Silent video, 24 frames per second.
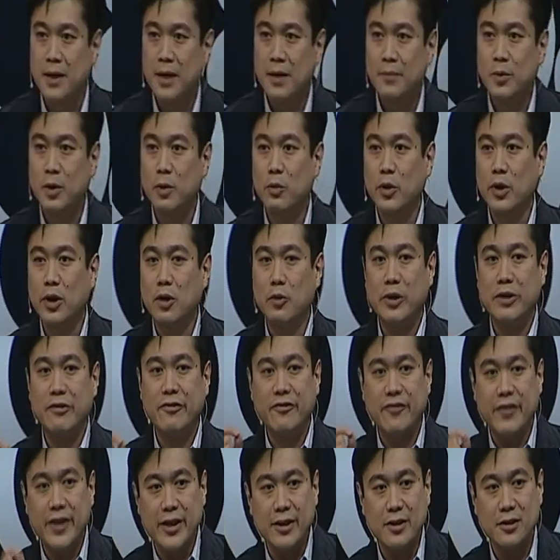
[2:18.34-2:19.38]
But where we
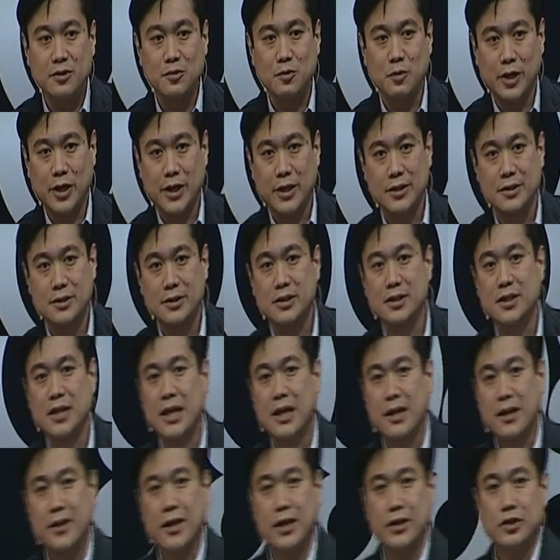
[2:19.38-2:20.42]
failed was
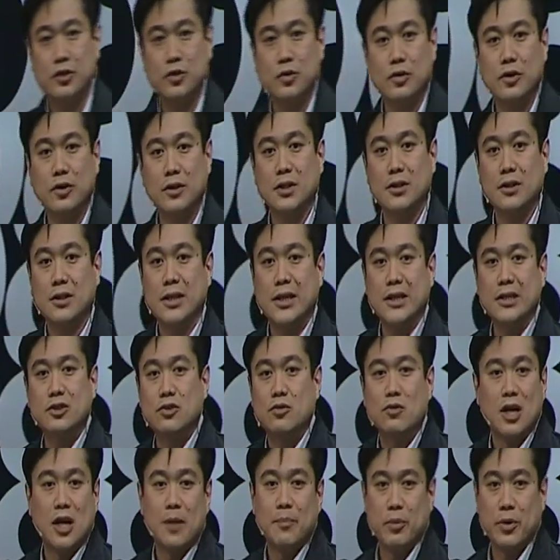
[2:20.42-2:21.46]
that you couldn't
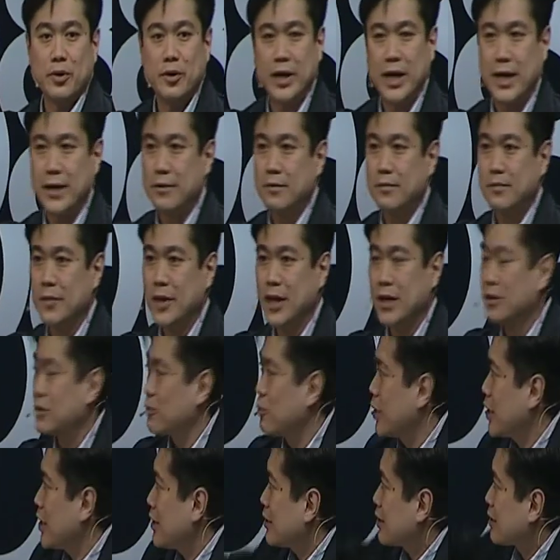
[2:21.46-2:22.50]
interoperate. And the
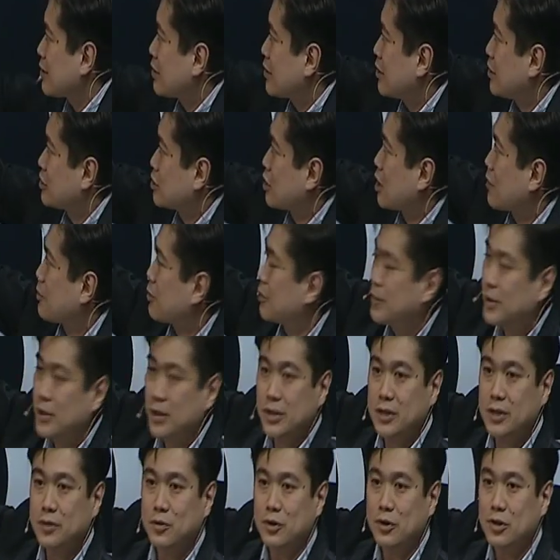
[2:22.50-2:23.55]
way that the
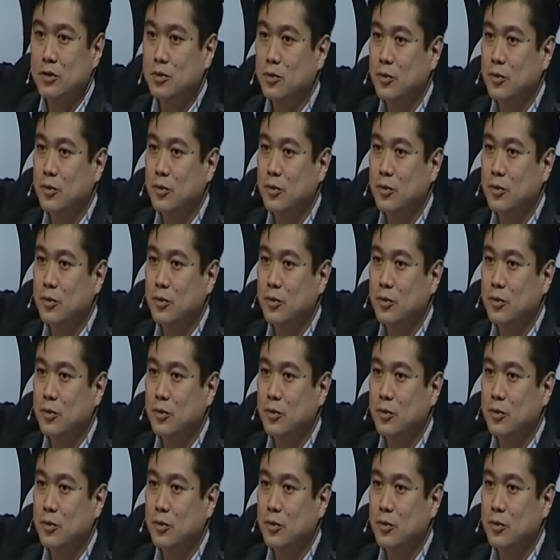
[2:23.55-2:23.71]
interoperability worked